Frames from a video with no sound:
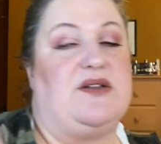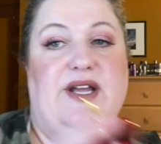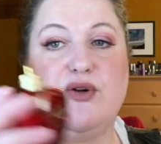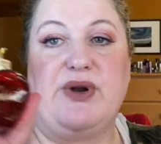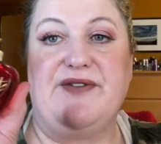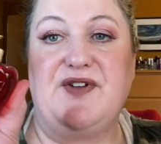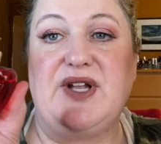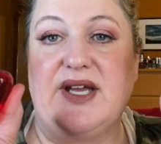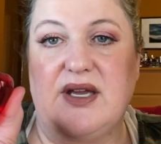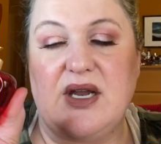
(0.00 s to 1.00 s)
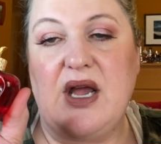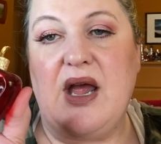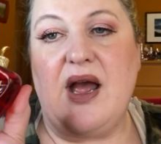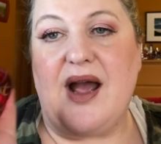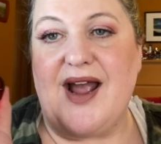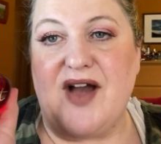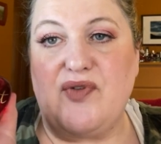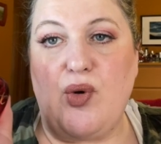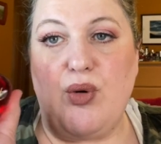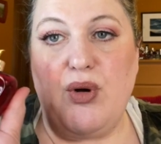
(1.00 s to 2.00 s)
layer when I feel like it. I have a
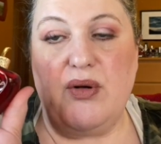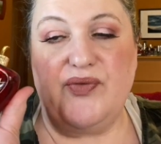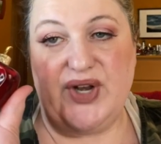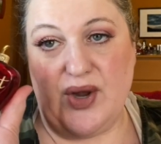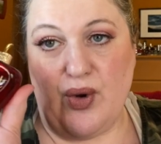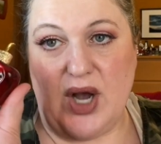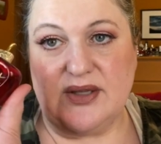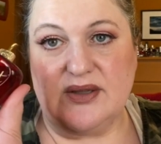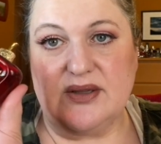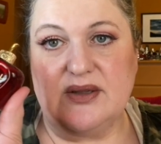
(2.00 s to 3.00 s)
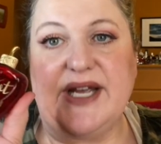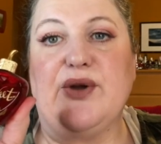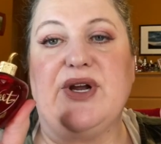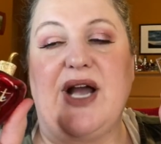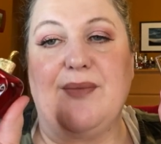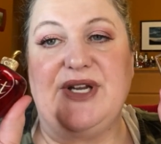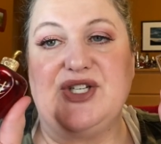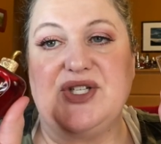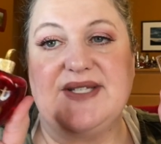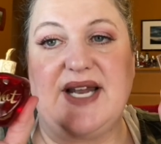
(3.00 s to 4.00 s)
whole video on layering
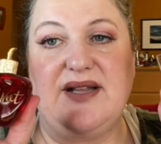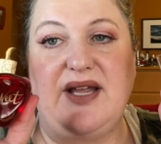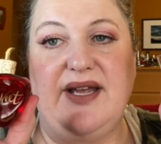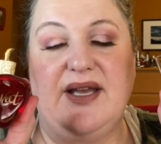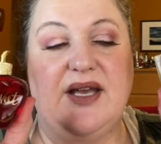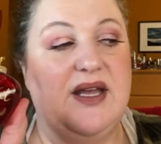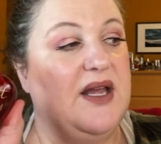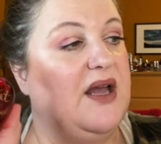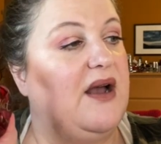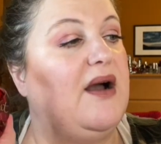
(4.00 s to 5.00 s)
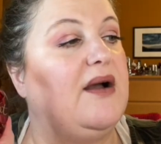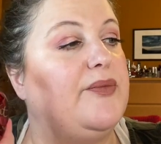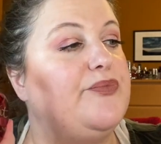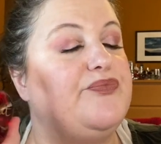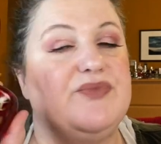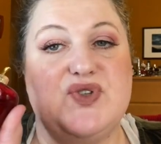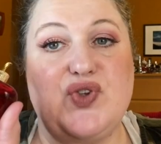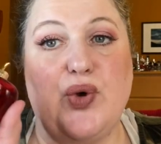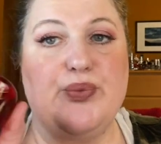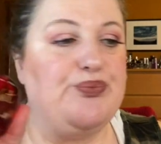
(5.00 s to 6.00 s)
combinations that I like. Um,
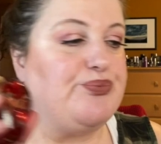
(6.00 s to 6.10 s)
so